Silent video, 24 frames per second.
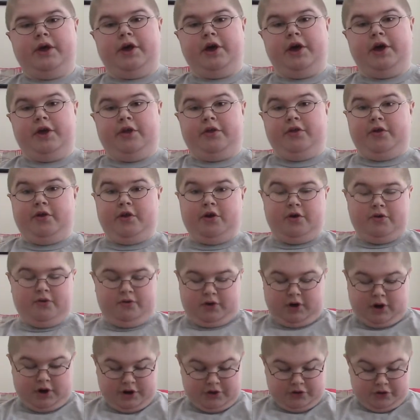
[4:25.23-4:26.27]

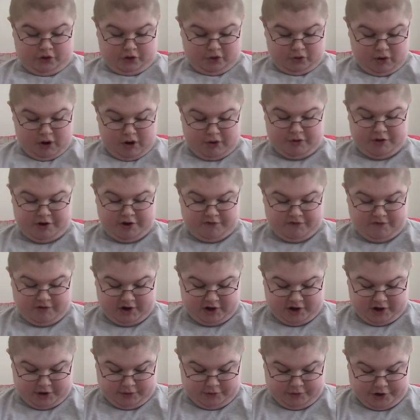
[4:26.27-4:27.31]
And the quality
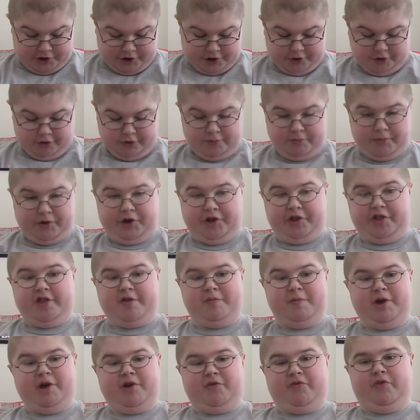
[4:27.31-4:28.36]
video kind of reminds
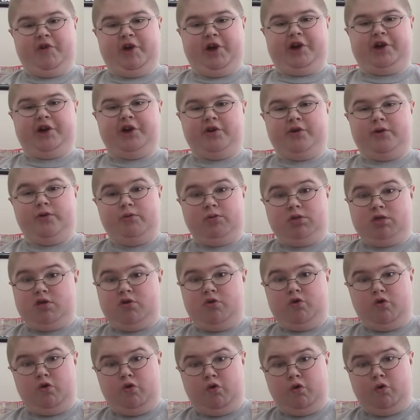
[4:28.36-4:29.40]
me of an old
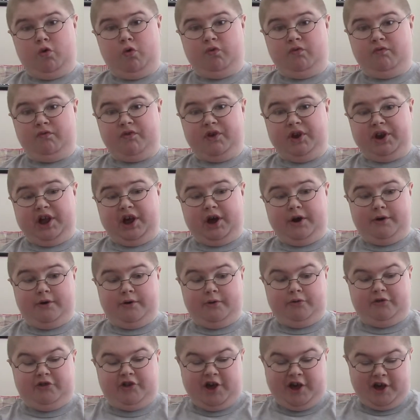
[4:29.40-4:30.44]
school
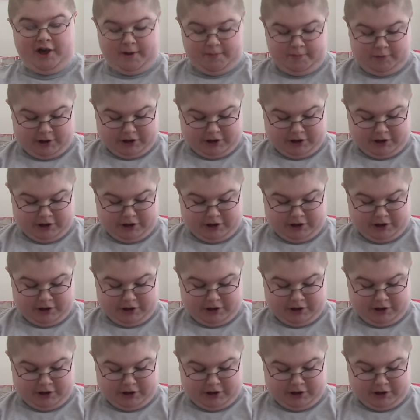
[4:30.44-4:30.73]
videotape,